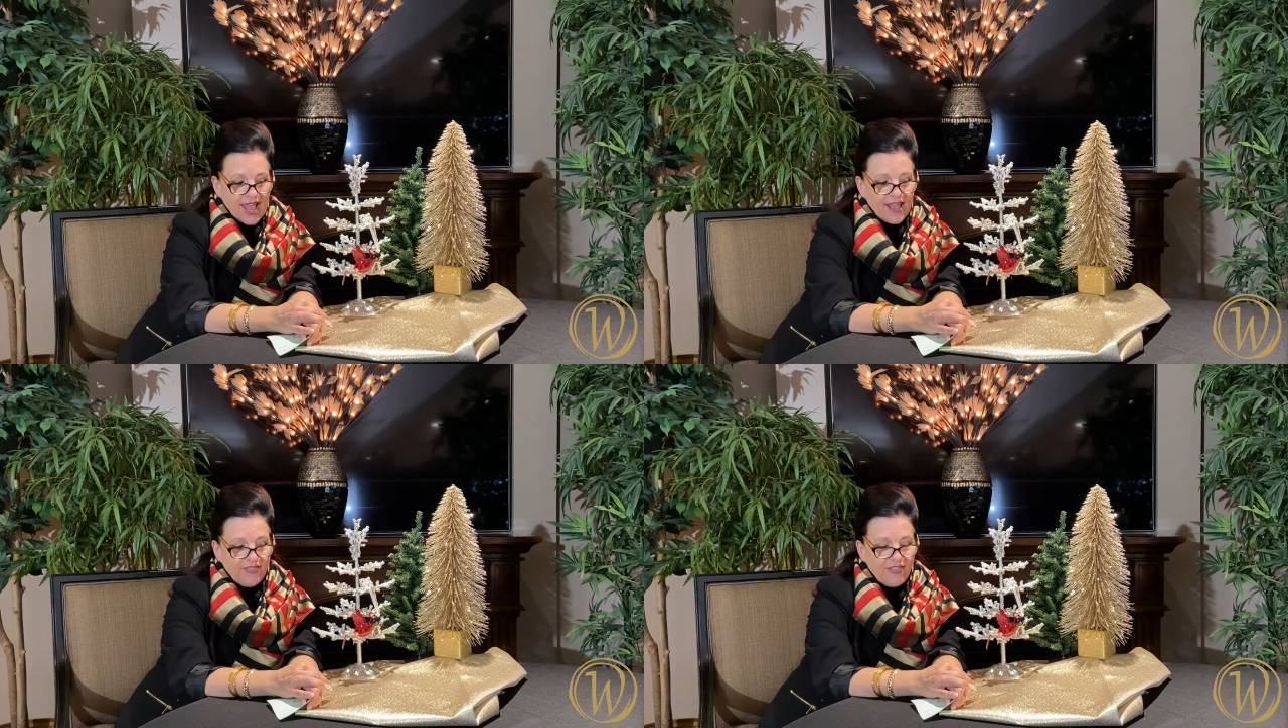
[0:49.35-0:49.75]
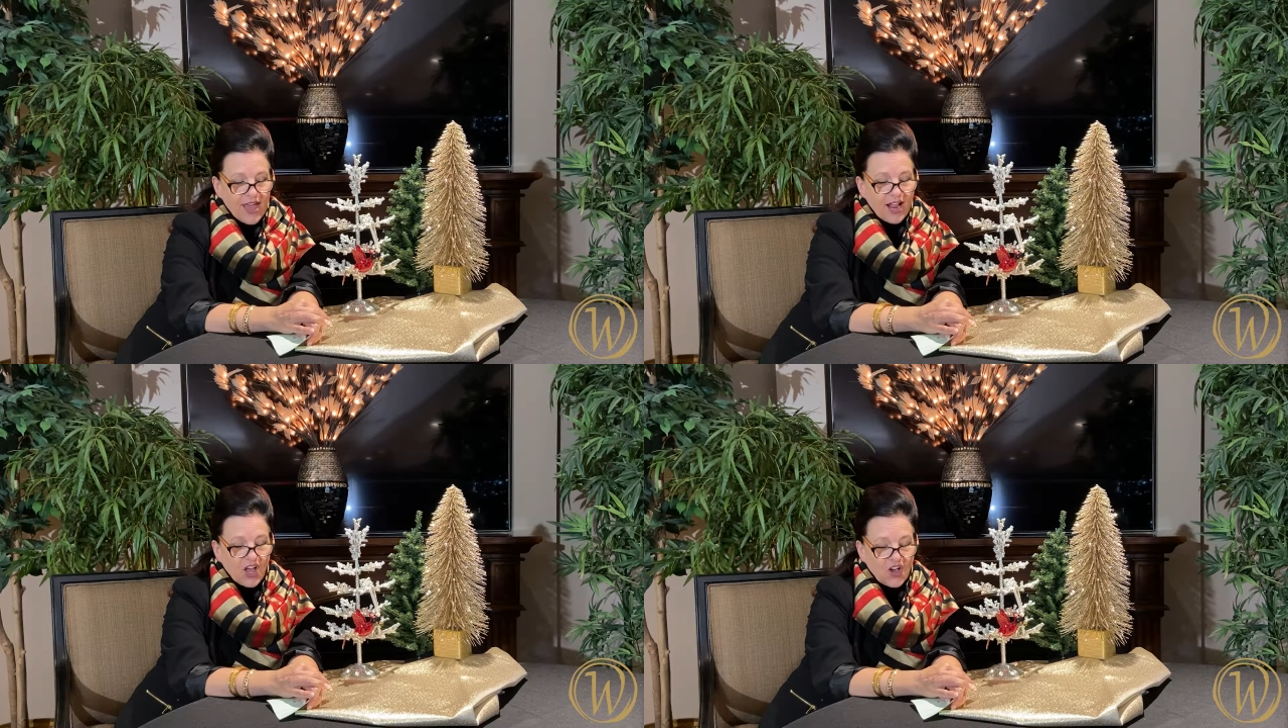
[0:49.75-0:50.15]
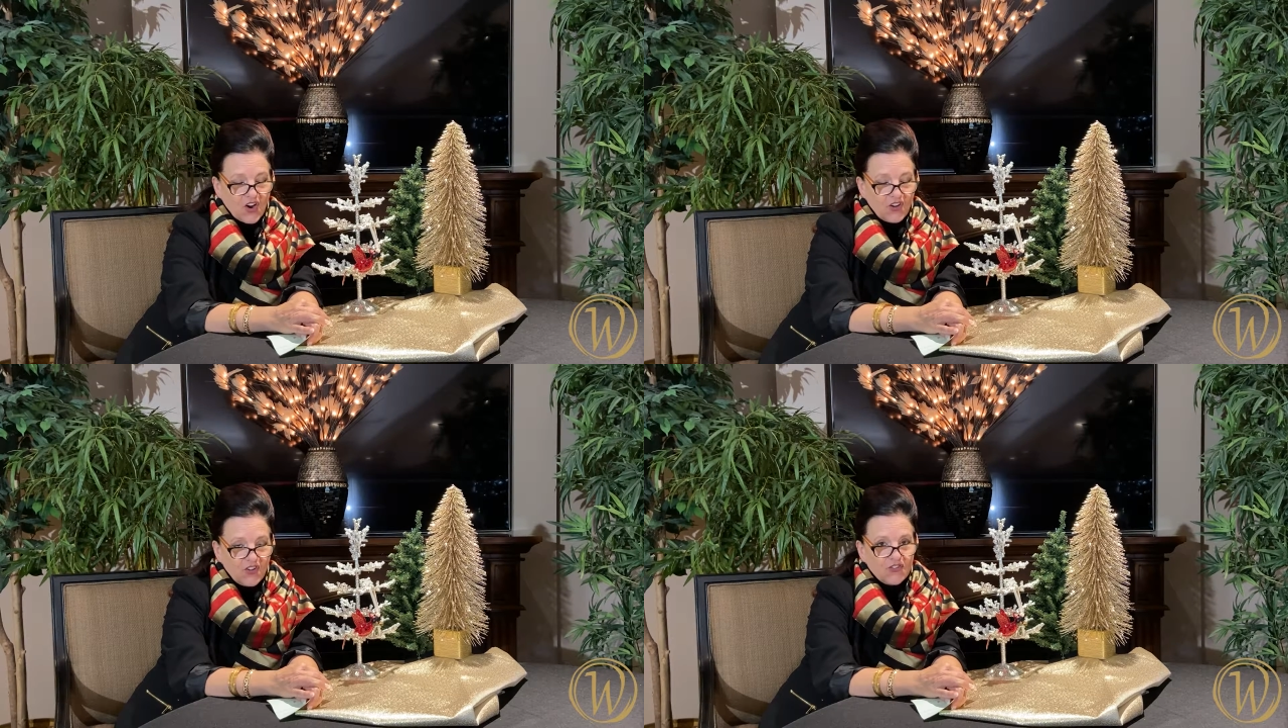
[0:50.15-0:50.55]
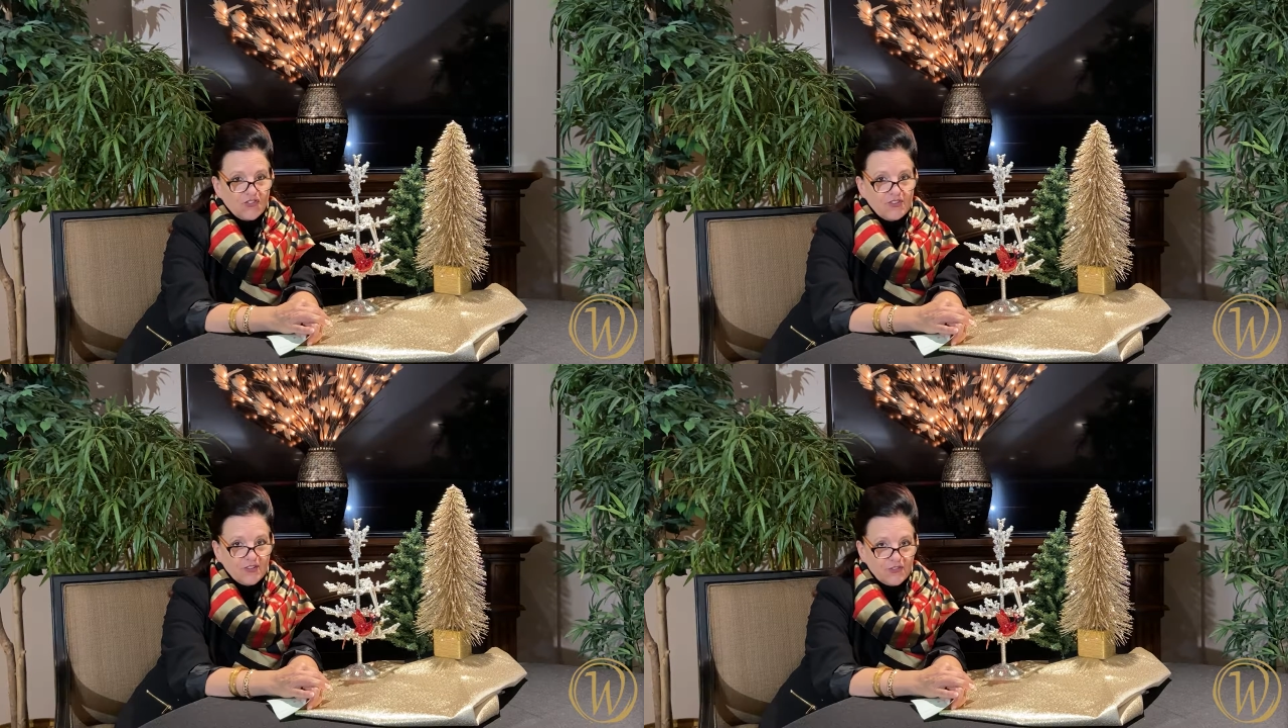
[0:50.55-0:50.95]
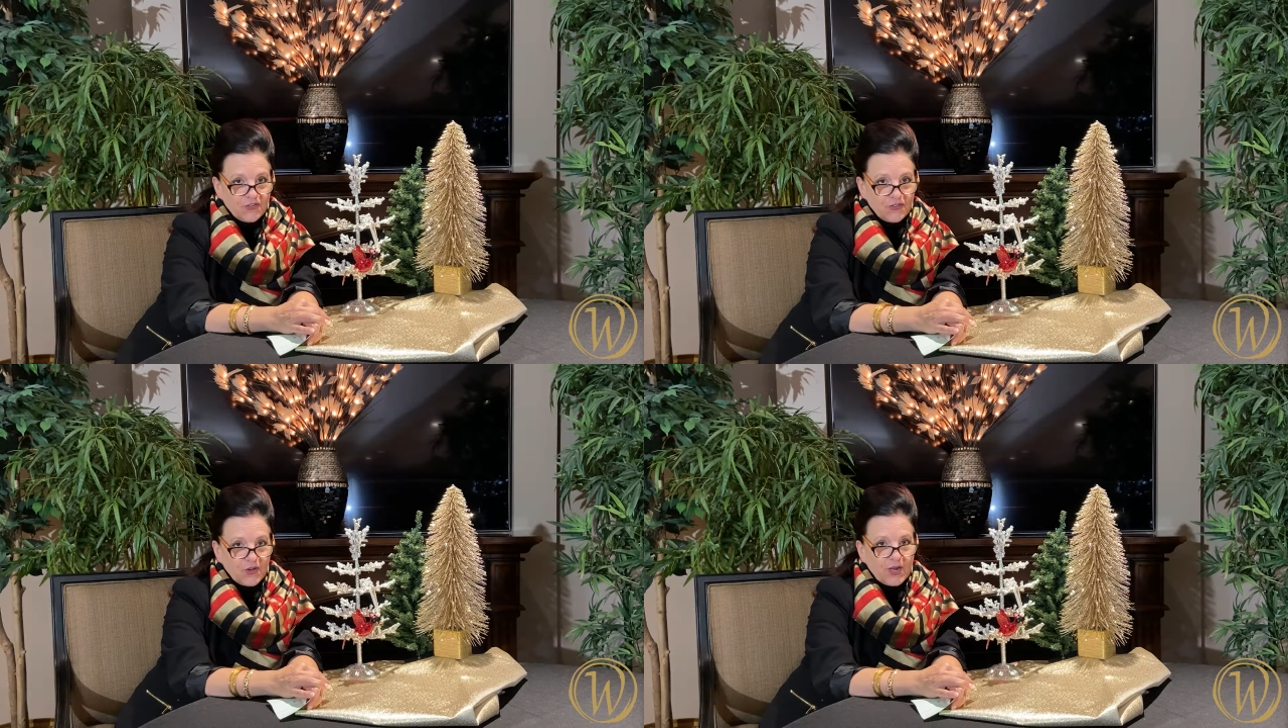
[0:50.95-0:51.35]
And that cardinal still
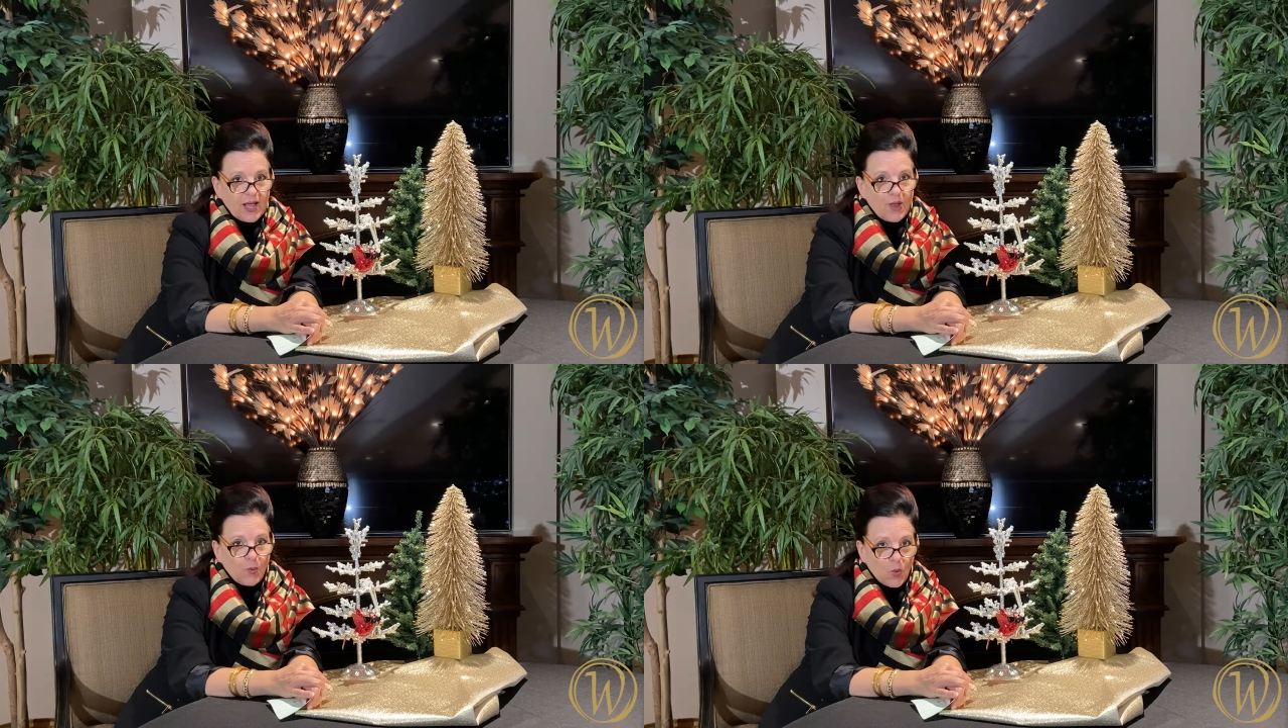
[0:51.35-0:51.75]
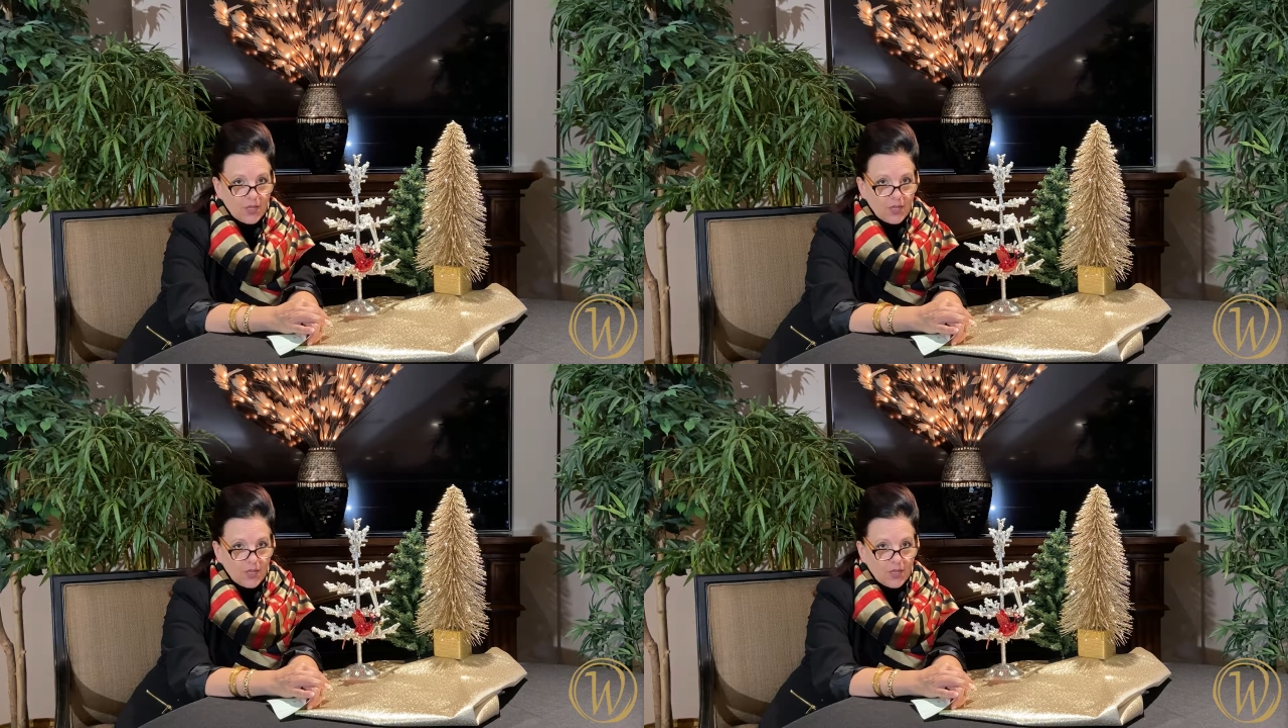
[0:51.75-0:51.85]
stood on